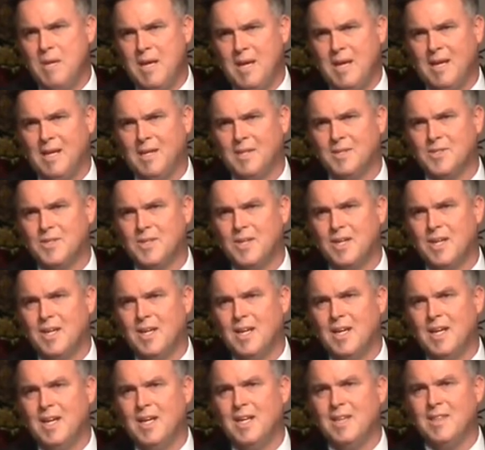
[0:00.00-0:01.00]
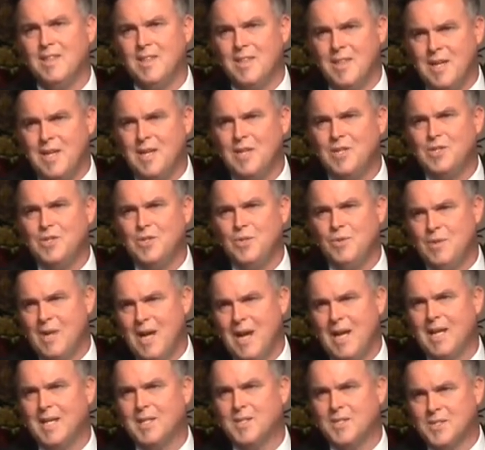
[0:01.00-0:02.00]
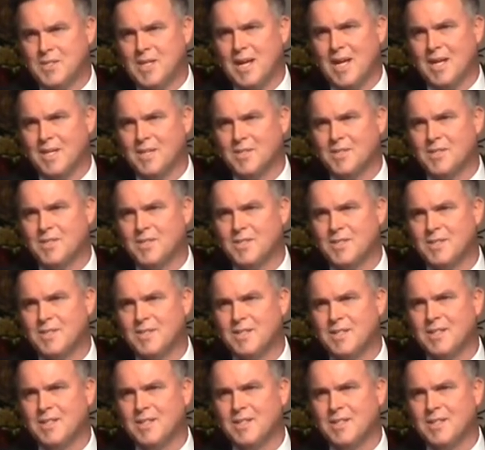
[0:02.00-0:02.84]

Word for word: beings in these United States.